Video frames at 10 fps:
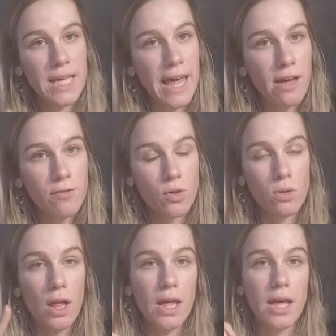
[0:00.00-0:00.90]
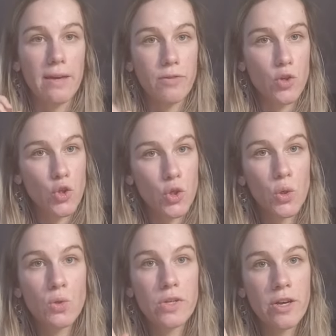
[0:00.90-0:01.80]
Careful, if you
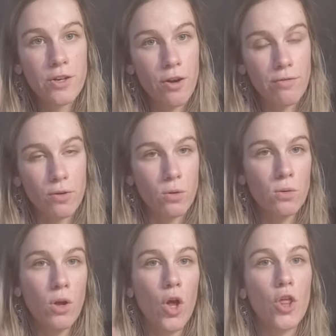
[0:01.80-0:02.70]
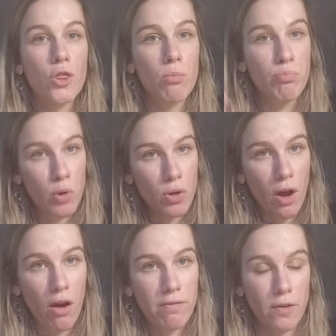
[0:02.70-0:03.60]
choose a novel, the
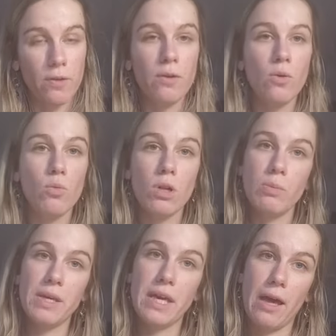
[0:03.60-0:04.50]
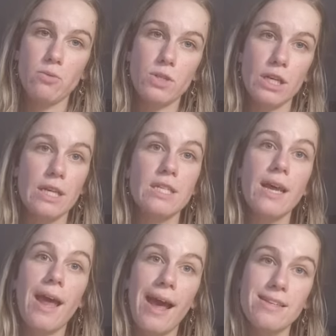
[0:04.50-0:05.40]
book cover will be counted
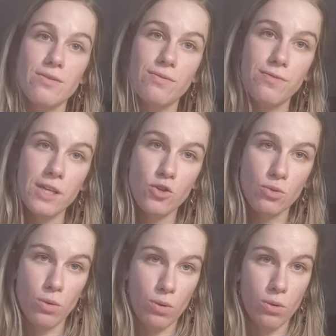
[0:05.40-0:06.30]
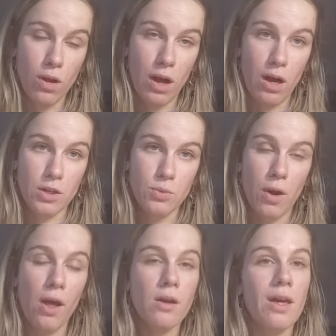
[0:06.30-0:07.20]
as a visual
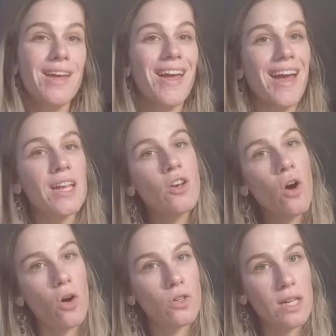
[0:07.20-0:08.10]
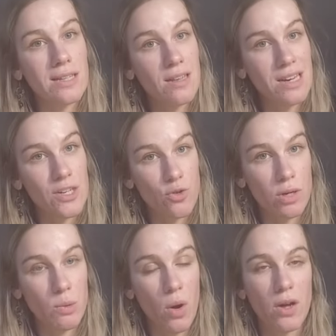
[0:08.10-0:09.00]
artwork and not as a
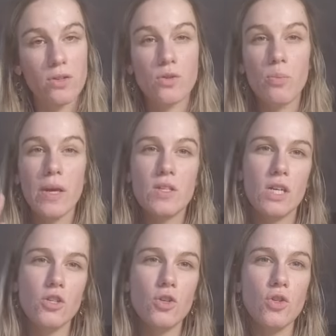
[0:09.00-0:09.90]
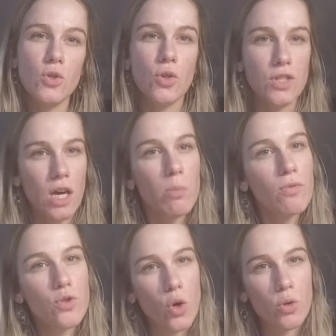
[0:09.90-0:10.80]
literary work. So pay attention to the
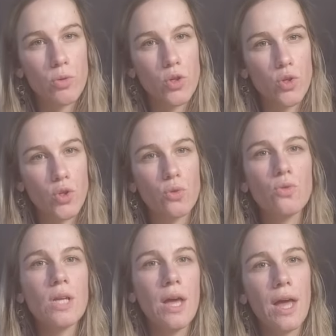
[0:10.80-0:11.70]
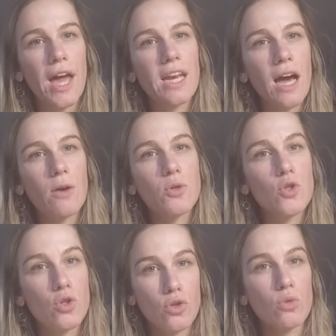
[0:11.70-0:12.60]
type of document you choose and how
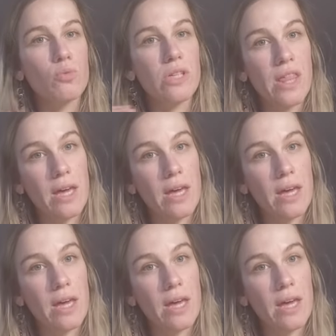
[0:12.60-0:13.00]
you choose to